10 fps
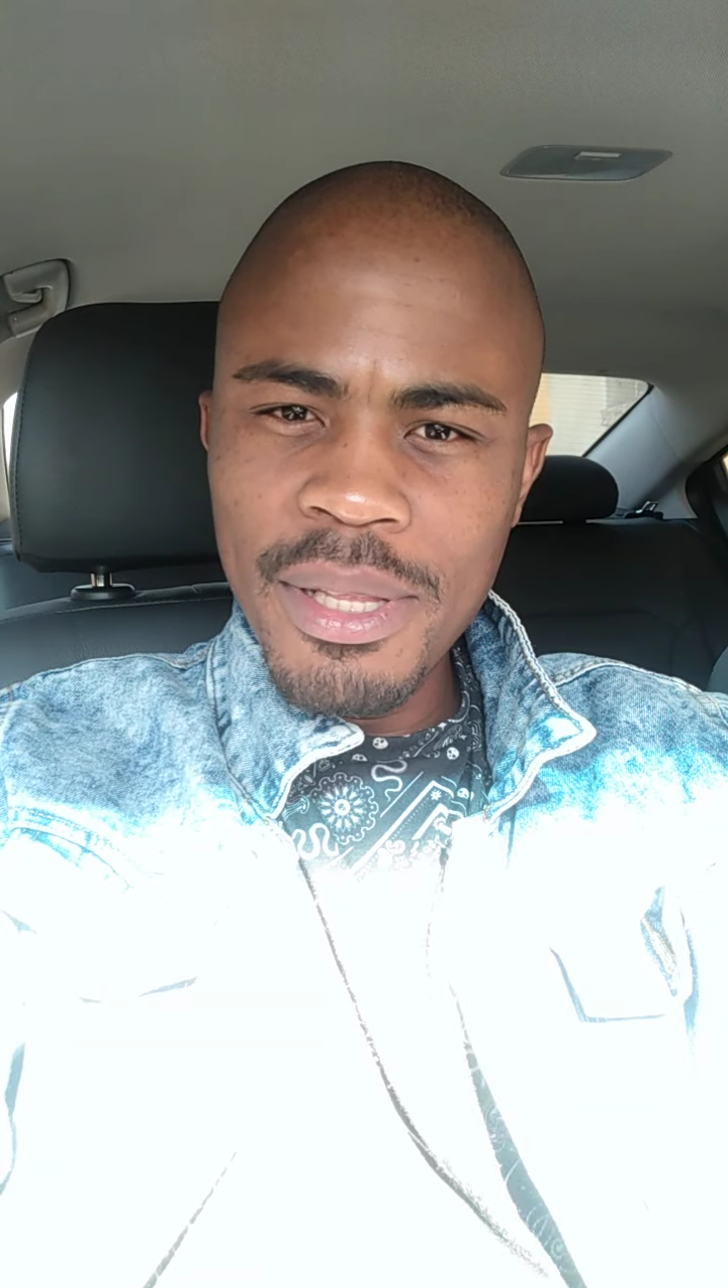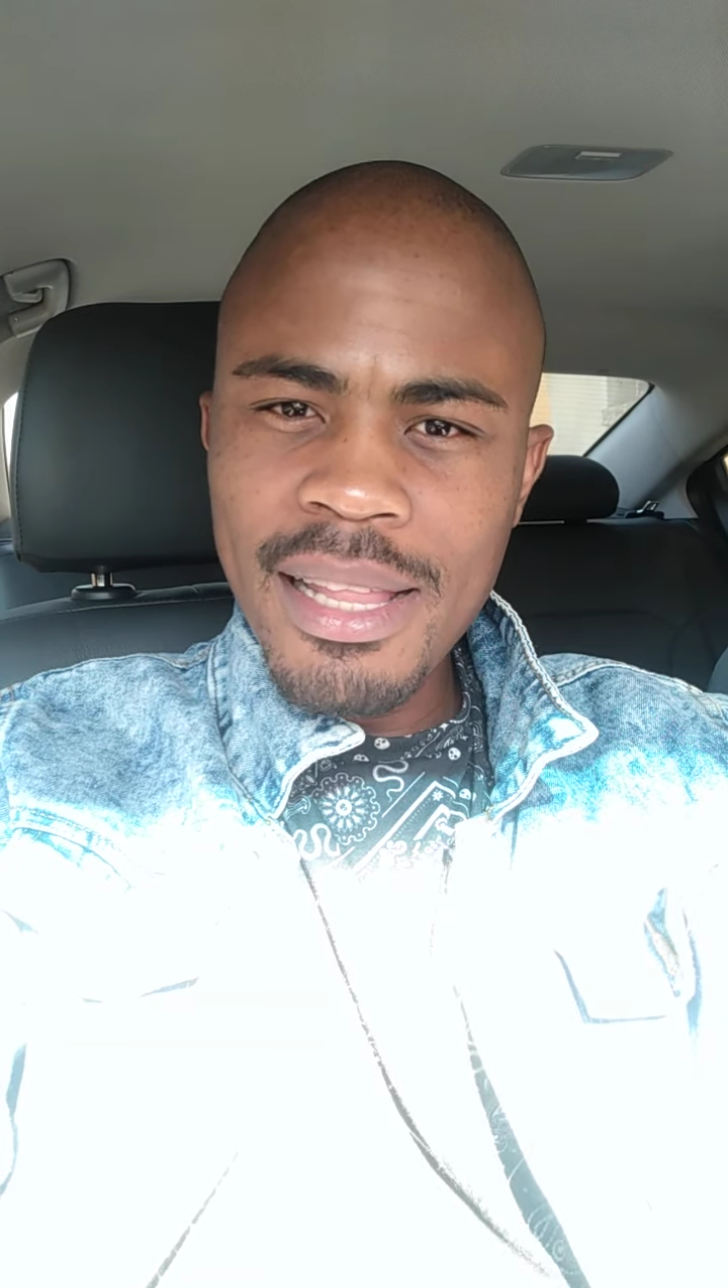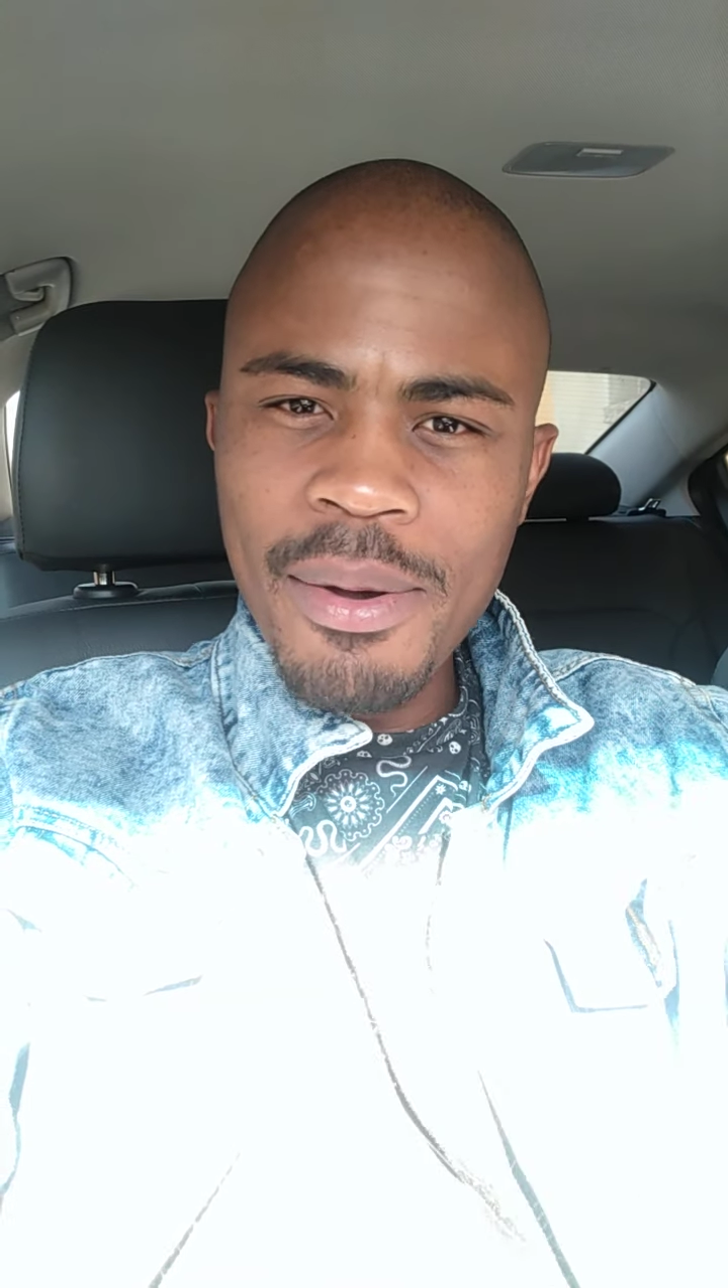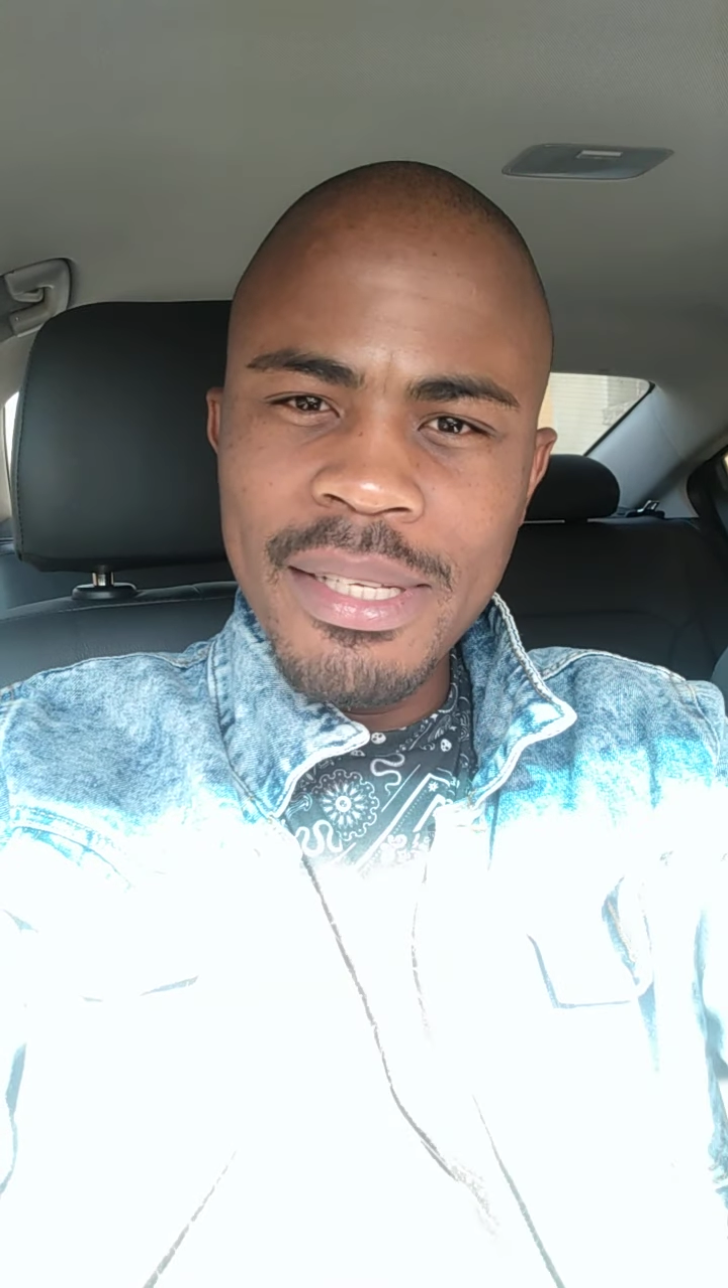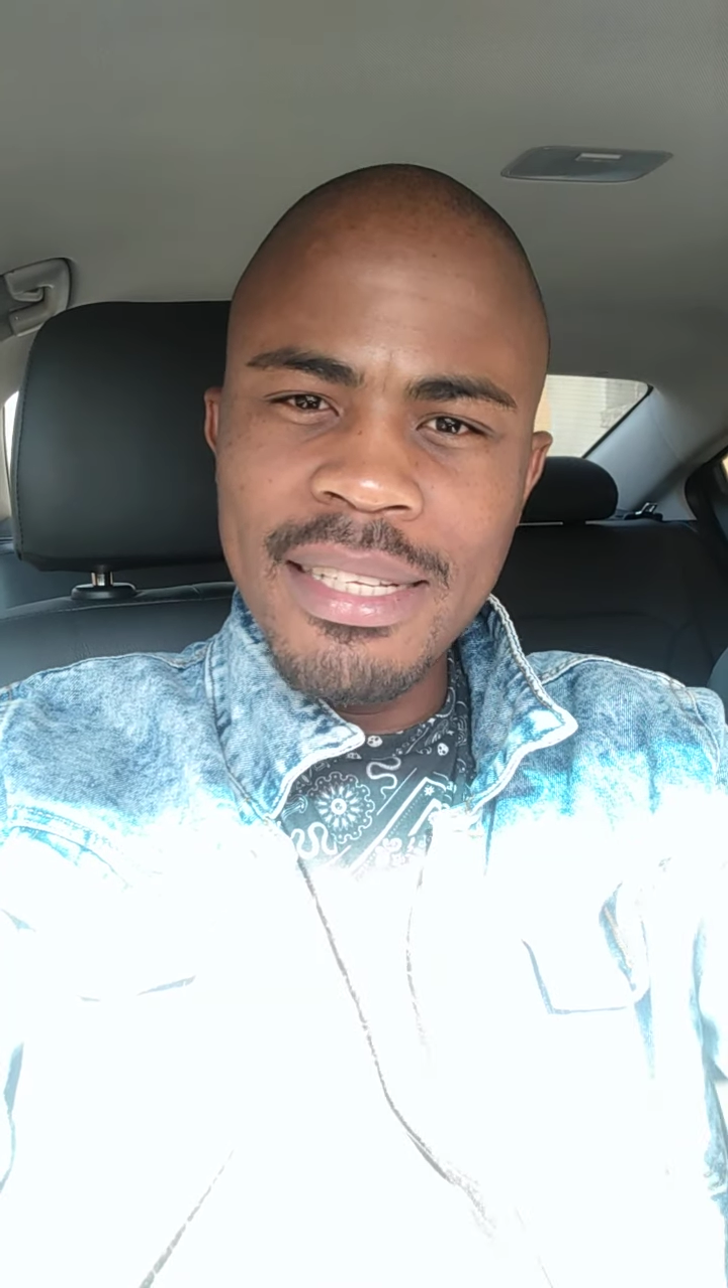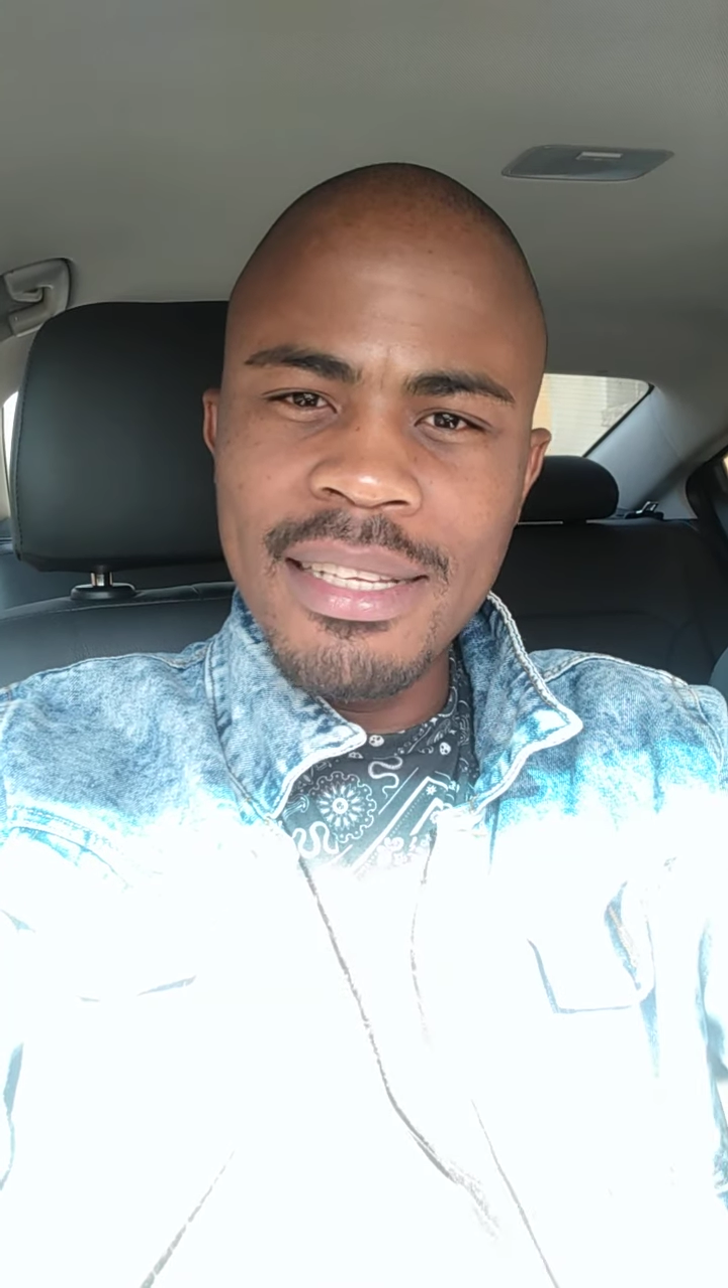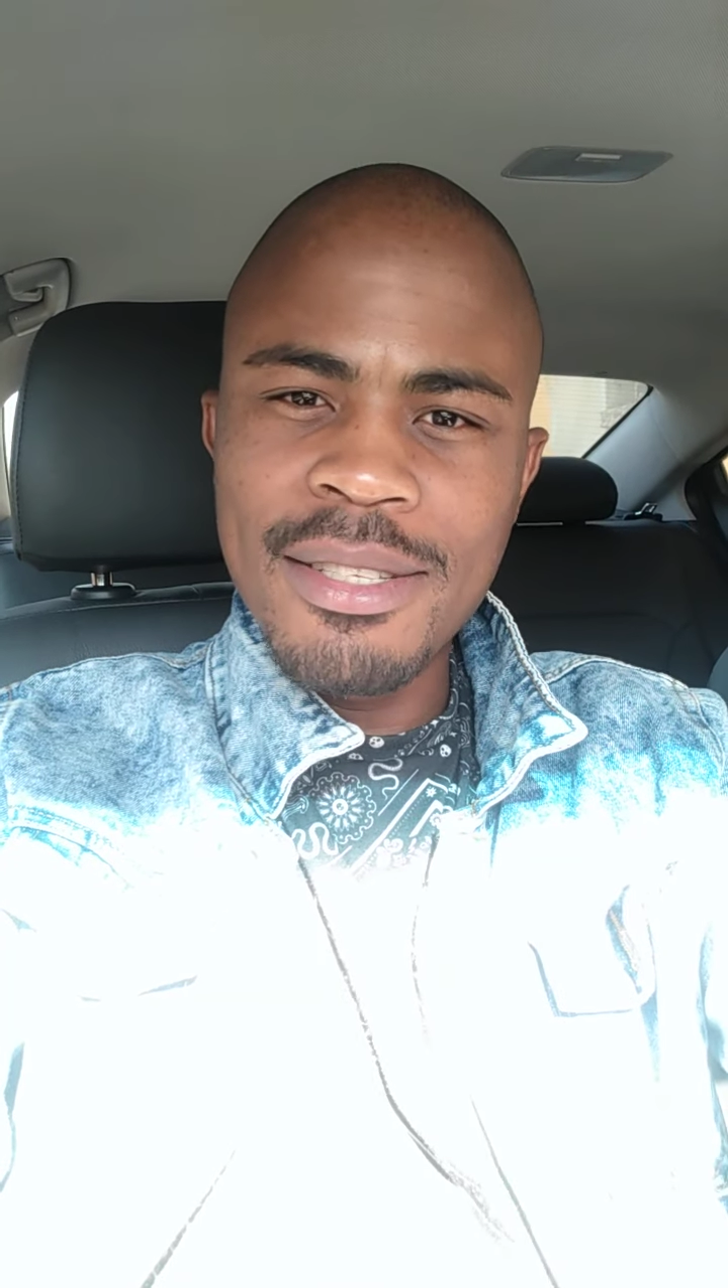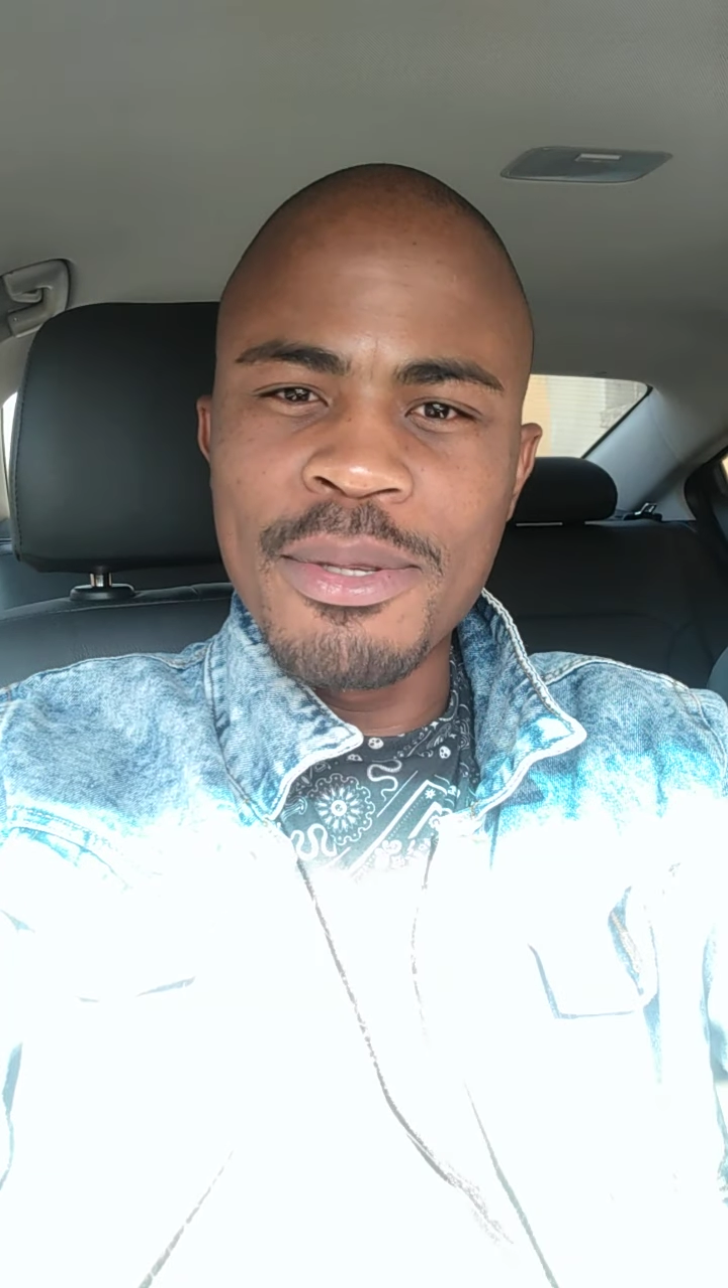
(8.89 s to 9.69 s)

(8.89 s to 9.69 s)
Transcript: that I wanted us